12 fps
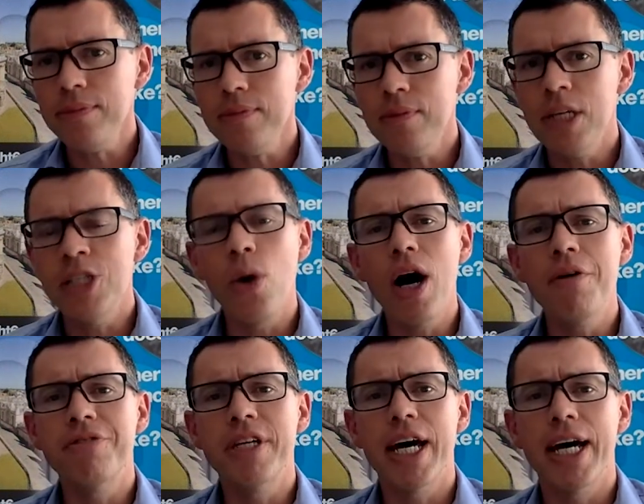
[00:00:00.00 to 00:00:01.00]
So
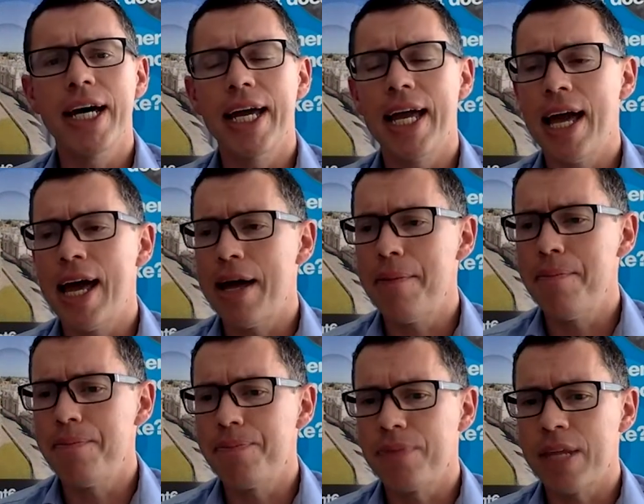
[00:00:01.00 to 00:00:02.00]
after
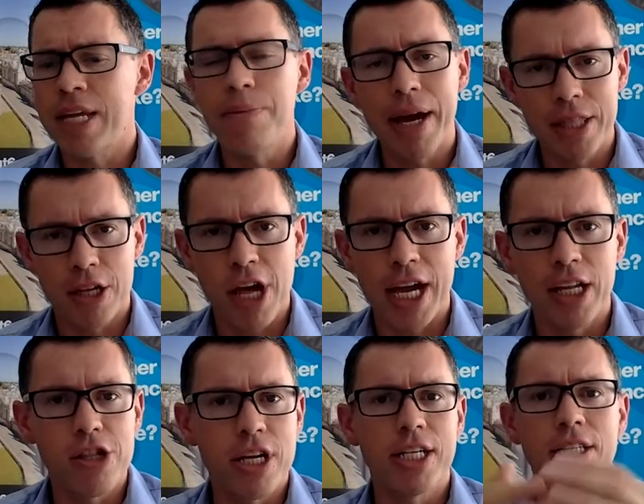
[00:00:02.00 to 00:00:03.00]
he'd made the
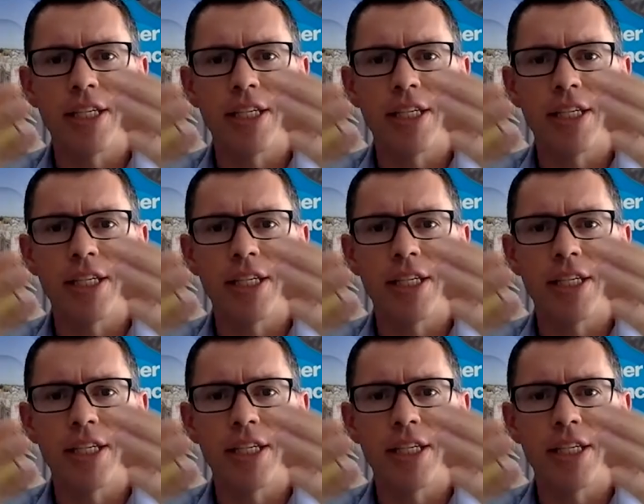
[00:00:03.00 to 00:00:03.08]
changes,